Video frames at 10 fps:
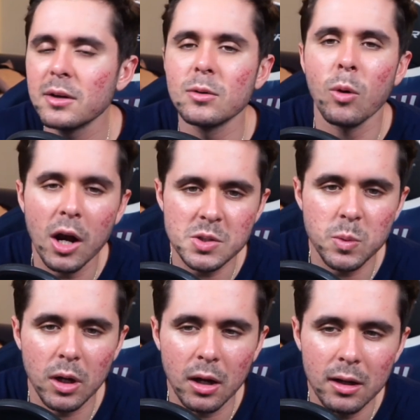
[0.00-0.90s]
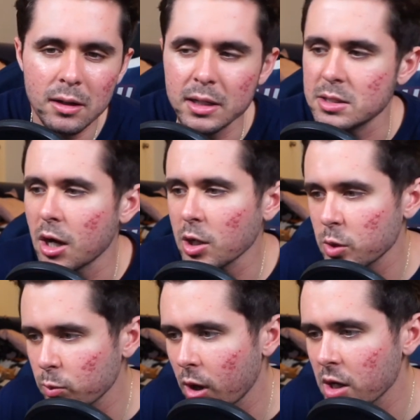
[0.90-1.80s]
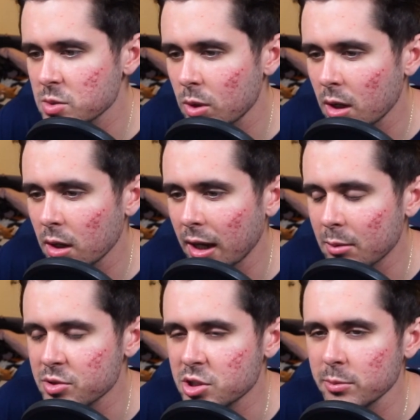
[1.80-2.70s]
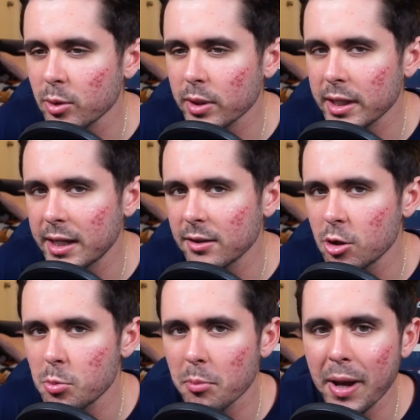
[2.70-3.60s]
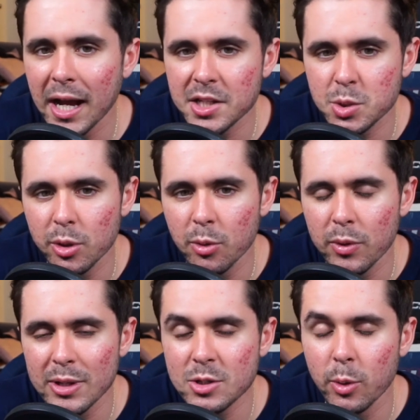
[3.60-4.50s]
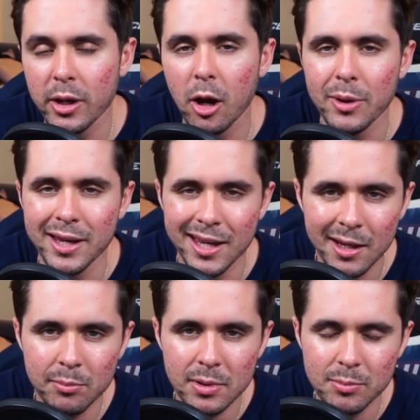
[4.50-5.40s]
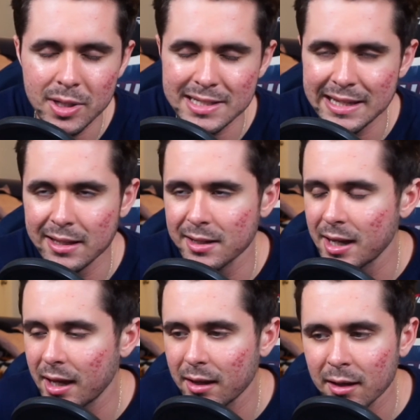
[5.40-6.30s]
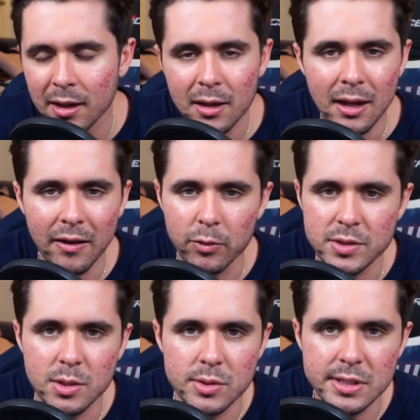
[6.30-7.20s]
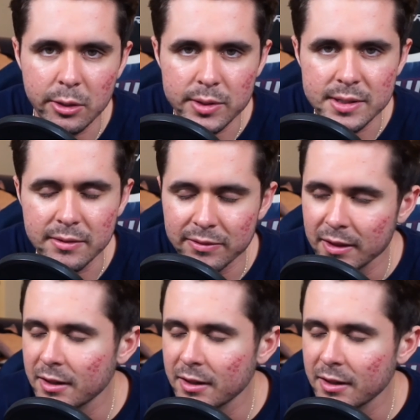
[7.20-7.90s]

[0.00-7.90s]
Roswell. He talked with Roswell, and I'm assuming we're going to get a little more backstory with what's going on with him, because at the end of the day, everyone's so secretive.